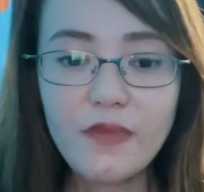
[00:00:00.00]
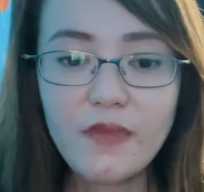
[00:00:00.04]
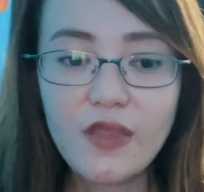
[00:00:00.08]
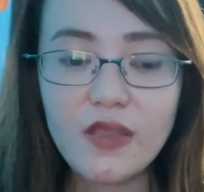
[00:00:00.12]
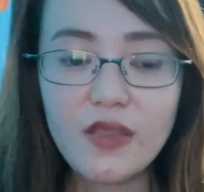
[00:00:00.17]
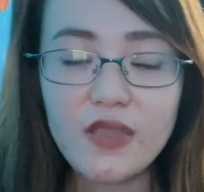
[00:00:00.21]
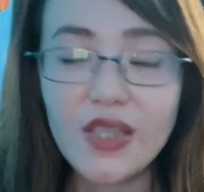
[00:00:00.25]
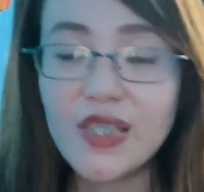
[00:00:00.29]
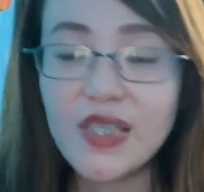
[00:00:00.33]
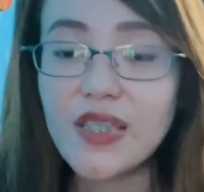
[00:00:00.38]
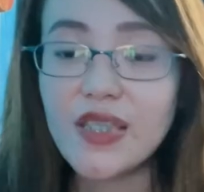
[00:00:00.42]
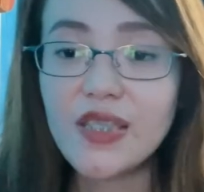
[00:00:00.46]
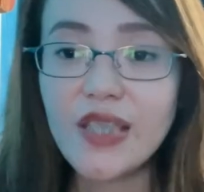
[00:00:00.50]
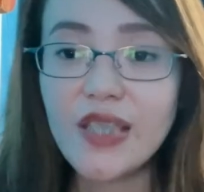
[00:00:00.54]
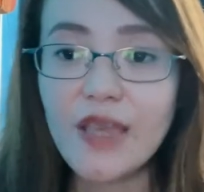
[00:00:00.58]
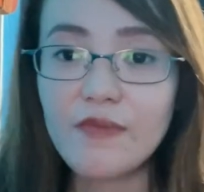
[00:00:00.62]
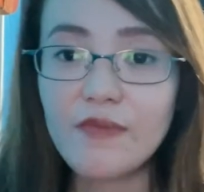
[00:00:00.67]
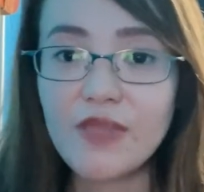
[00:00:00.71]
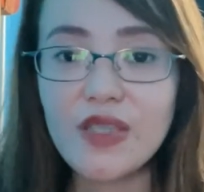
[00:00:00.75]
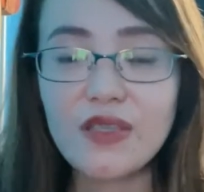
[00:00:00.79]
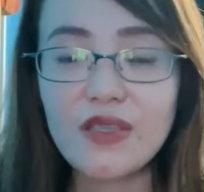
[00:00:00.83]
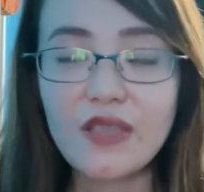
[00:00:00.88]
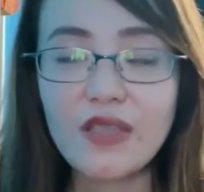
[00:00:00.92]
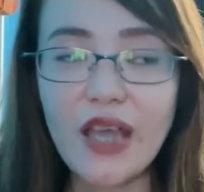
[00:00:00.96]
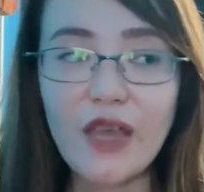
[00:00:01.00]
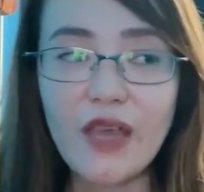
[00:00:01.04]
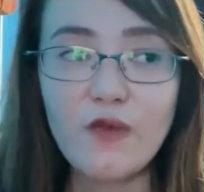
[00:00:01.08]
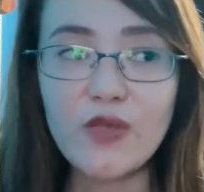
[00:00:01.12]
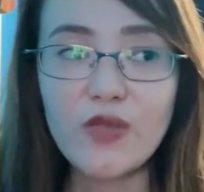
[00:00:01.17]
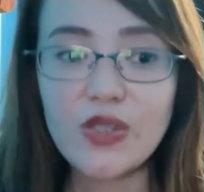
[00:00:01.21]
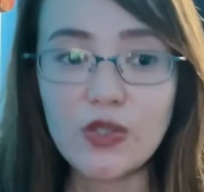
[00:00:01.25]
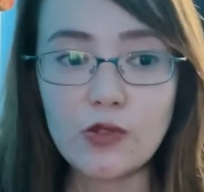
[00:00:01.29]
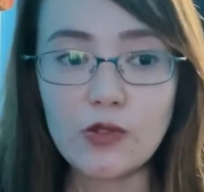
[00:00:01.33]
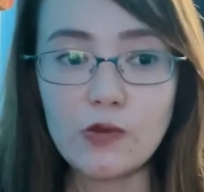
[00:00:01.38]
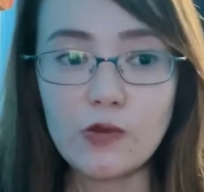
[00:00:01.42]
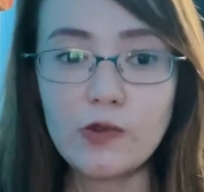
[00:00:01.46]
that's the time that I
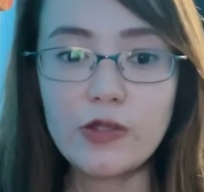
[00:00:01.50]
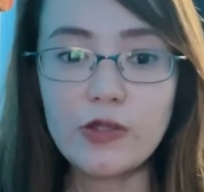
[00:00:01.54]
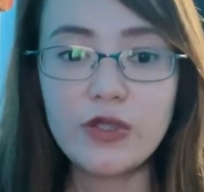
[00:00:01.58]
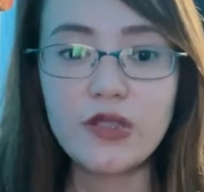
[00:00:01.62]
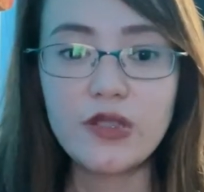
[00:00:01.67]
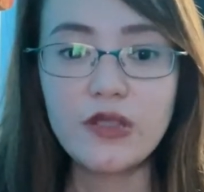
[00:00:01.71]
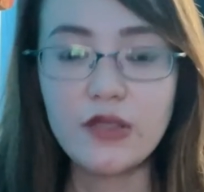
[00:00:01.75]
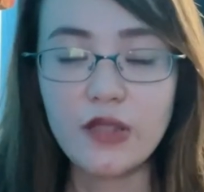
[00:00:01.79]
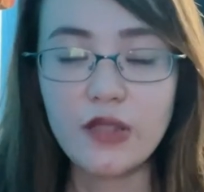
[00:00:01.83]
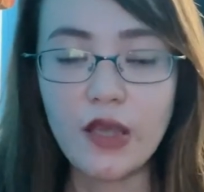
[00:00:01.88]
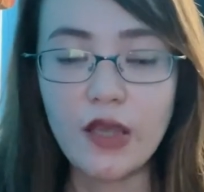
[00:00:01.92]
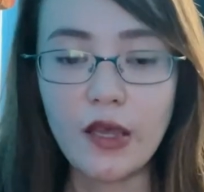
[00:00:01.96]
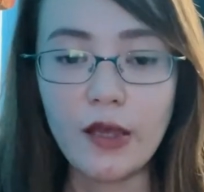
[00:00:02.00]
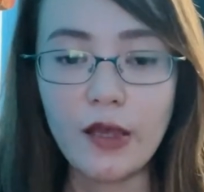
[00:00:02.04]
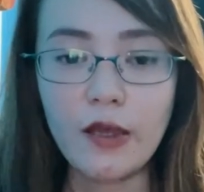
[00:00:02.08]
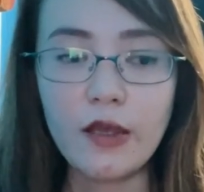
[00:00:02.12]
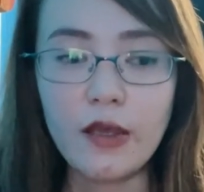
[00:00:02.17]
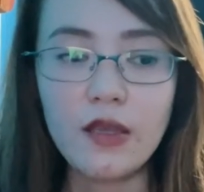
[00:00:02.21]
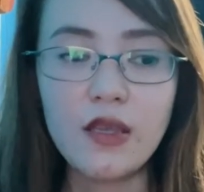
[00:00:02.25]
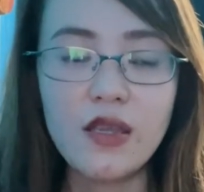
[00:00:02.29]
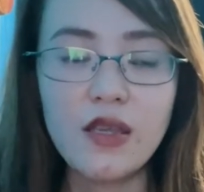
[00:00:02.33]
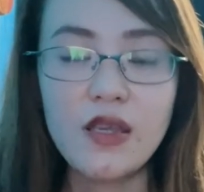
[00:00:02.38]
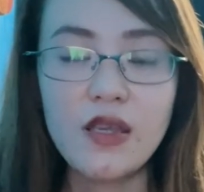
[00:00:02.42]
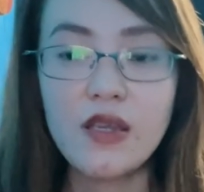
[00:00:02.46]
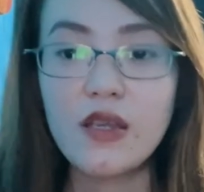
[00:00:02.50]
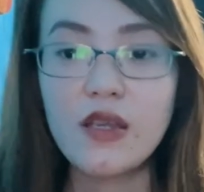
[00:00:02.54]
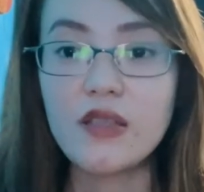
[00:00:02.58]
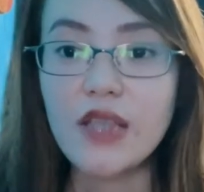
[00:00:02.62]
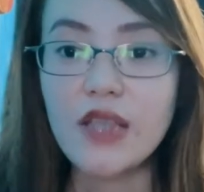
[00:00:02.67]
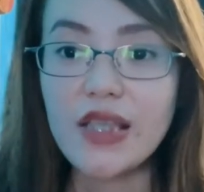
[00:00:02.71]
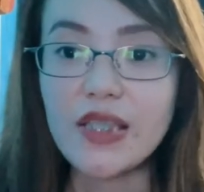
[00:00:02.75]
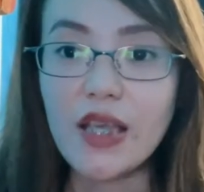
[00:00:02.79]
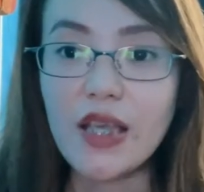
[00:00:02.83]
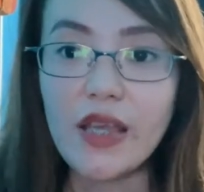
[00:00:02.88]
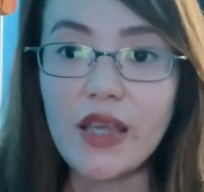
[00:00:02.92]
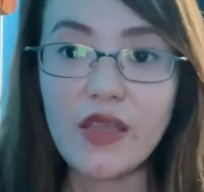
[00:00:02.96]
was told na
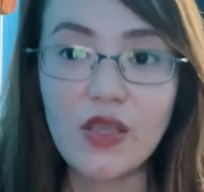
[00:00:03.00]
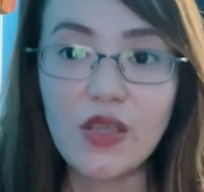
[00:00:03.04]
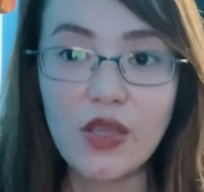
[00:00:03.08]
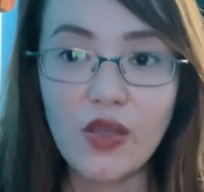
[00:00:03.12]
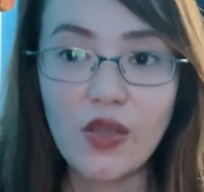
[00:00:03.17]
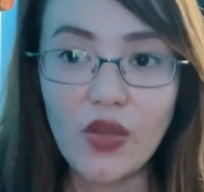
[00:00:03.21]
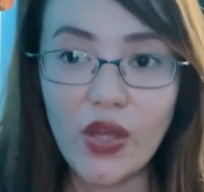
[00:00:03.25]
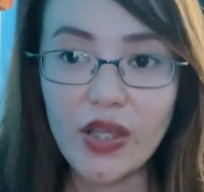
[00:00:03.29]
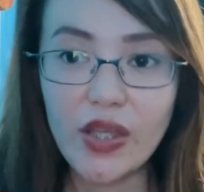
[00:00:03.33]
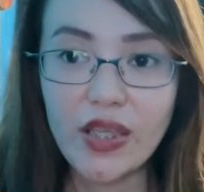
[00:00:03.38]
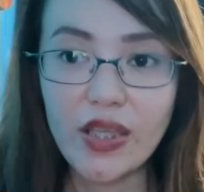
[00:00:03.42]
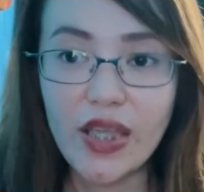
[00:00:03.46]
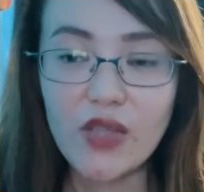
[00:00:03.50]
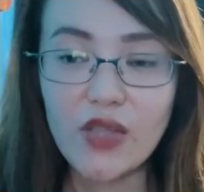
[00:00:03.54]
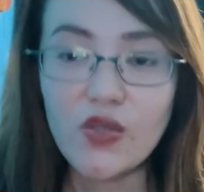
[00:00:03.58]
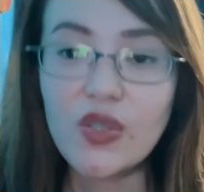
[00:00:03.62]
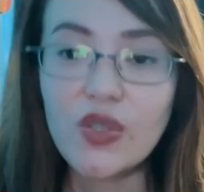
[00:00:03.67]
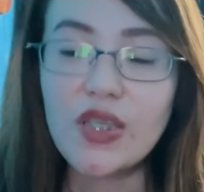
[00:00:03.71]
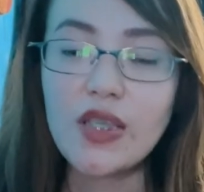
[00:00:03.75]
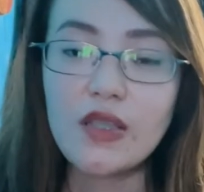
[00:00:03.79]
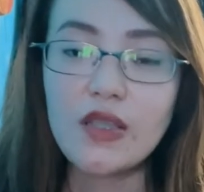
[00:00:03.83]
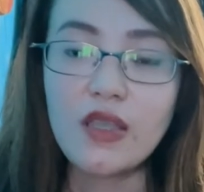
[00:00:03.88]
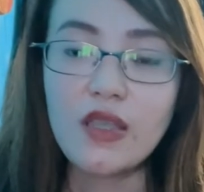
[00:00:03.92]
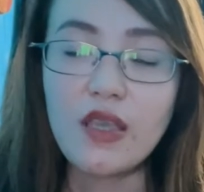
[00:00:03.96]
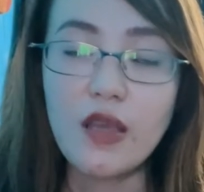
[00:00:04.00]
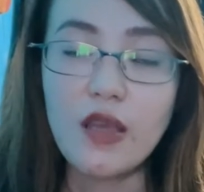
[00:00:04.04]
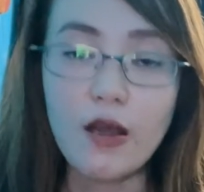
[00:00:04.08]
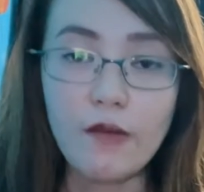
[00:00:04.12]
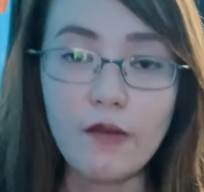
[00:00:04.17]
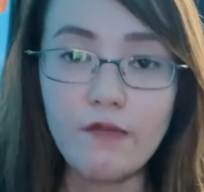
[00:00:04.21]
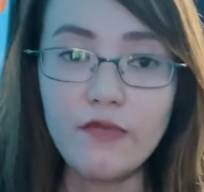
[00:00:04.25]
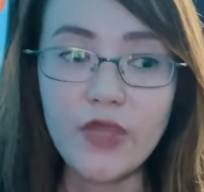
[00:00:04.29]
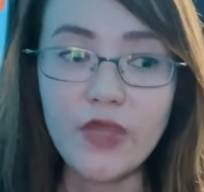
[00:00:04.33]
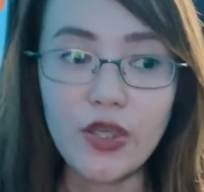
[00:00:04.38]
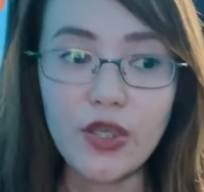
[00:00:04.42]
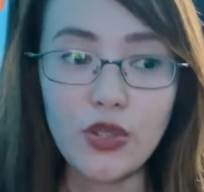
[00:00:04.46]
nasa Quezon City
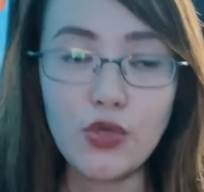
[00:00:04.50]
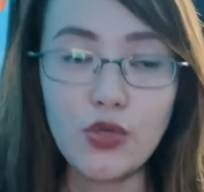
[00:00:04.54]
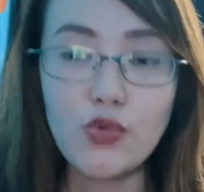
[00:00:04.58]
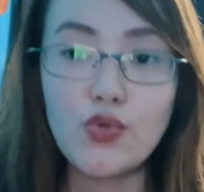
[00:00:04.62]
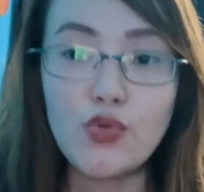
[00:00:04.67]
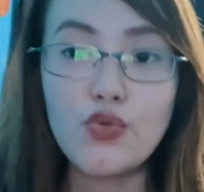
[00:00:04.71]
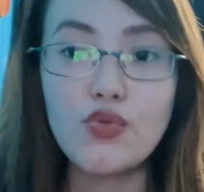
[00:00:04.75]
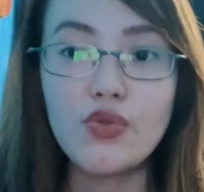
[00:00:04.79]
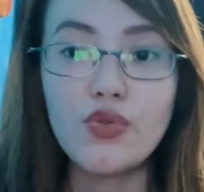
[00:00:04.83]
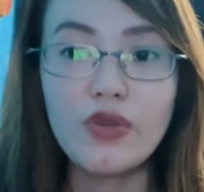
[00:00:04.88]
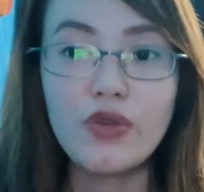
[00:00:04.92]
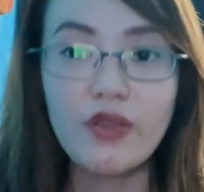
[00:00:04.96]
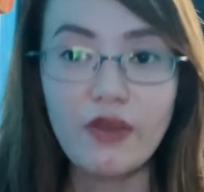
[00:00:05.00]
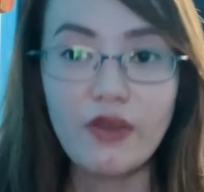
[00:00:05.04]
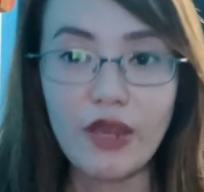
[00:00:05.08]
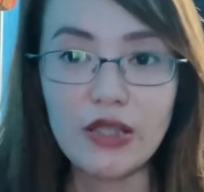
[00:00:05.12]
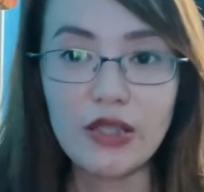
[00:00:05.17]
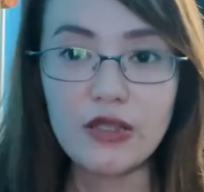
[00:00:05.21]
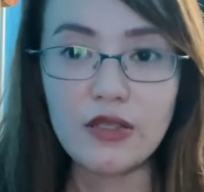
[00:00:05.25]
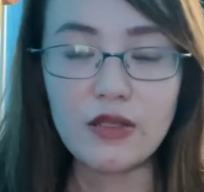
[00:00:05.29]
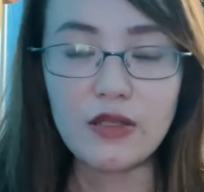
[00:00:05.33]
Hub na yung credit